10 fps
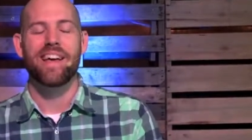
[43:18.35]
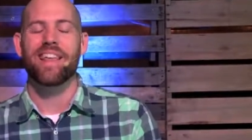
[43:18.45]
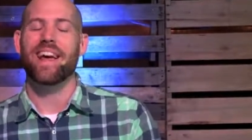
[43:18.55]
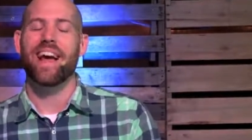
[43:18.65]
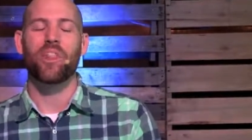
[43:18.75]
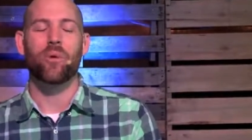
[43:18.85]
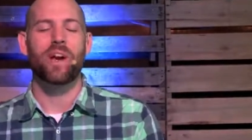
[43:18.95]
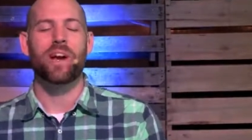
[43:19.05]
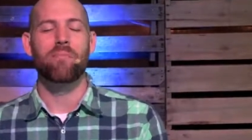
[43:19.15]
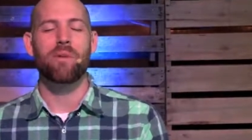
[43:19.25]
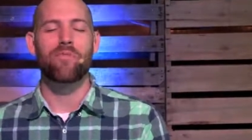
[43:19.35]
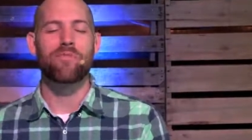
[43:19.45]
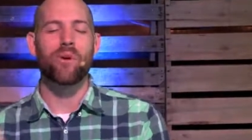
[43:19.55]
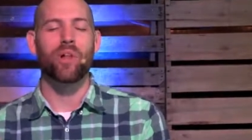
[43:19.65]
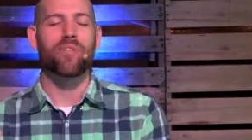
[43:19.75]
That God, that we can be
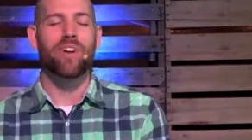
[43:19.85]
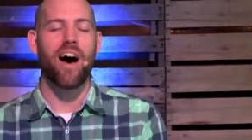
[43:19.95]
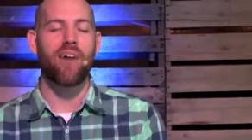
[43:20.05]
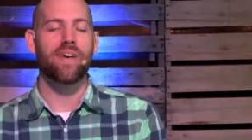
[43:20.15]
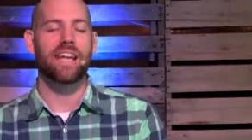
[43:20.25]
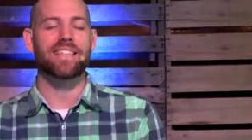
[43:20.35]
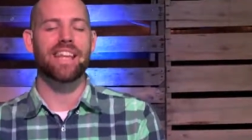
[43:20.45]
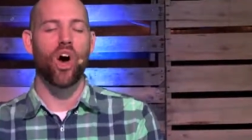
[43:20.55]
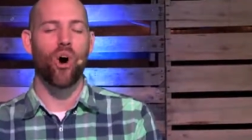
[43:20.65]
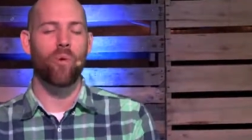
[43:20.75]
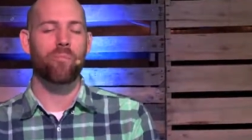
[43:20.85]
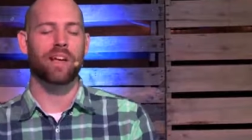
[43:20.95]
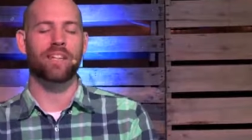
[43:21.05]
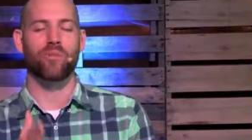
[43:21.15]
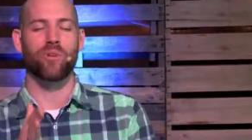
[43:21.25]
full of confidence and hope
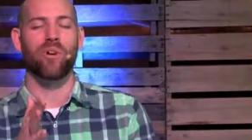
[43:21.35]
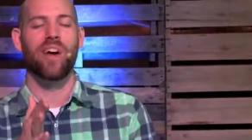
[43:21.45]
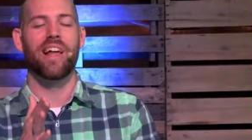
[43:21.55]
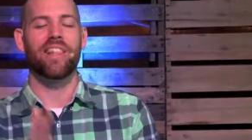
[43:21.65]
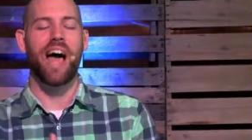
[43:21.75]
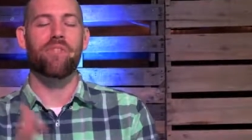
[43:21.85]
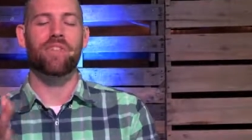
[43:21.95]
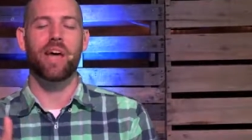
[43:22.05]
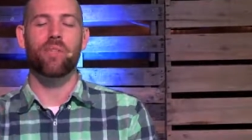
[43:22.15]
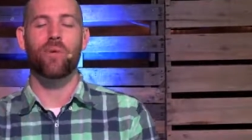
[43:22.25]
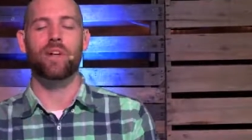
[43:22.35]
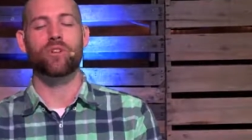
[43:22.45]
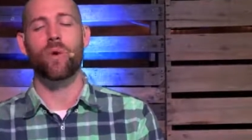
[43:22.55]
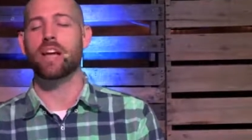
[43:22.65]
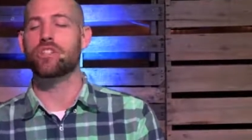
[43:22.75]
because of your life, death, and
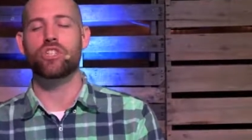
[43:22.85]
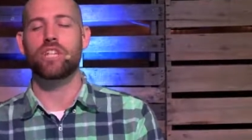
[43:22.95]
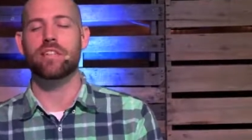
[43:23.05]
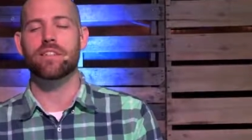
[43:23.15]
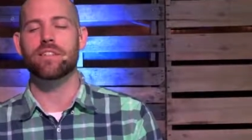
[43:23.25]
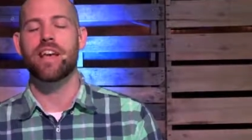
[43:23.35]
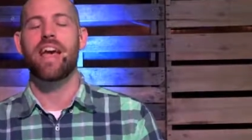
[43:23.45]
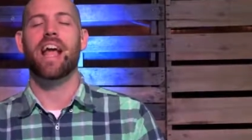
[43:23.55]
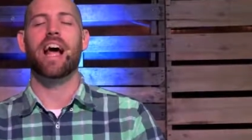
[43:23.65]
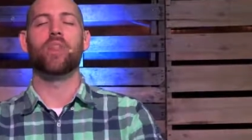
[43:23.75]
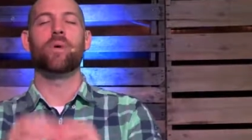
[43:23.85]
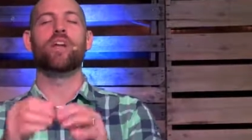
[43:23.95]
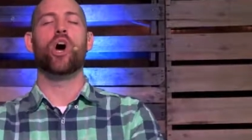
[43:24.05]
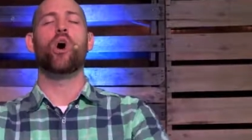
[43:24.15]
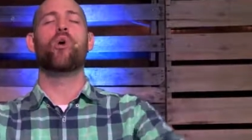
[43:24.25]
resurrection, Jesus. And God, that we
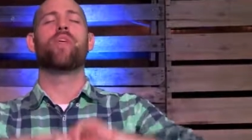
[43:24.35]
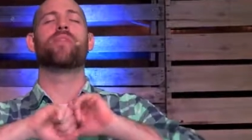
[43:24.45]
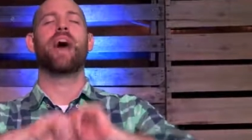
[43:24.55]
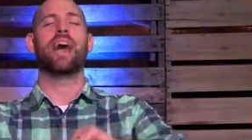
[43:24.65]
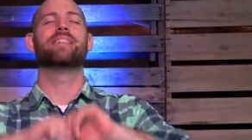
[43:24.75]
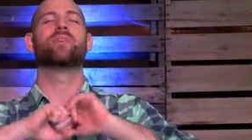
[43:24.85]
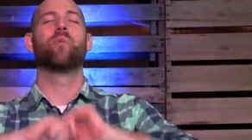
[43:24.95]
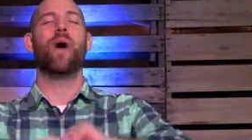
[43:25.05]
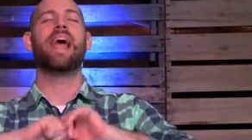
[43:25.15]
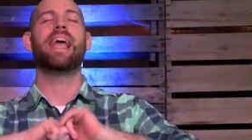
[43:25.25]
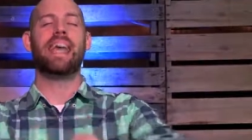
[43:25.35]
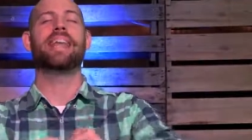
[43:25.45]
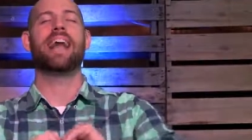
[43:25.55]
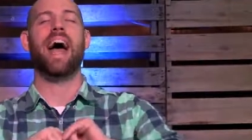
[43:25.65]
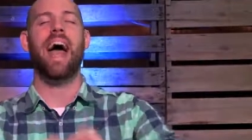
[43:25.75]
know that that is the way
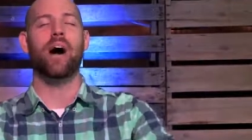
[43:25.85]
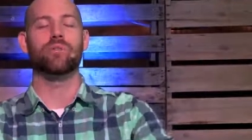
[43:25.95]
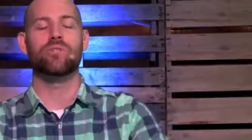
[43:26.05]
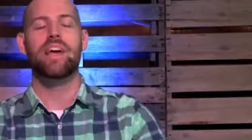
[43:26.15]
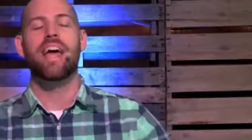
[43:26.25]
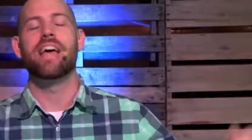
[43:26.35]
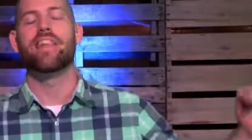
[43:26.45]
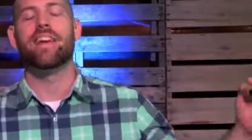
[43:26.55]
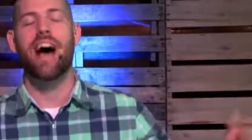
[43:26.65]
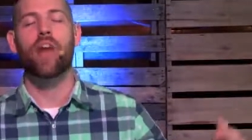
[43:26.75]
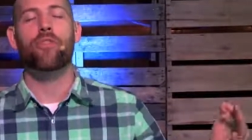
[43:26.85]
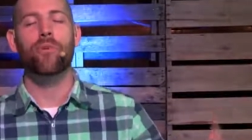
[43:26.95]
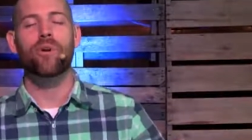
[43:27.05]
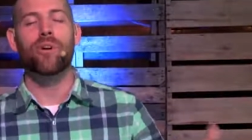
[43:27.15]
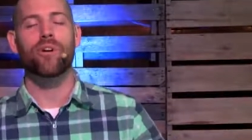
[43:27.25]
in the house. And that God,
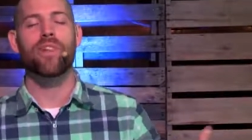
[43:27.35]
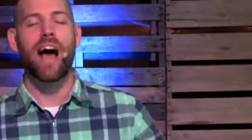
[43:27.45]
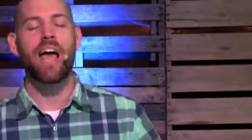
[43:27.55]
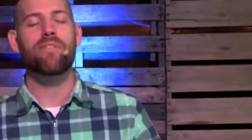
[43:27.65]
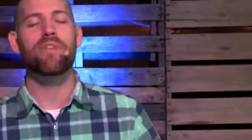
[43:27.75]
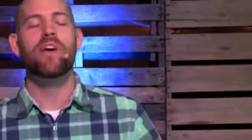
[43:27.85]
through your life,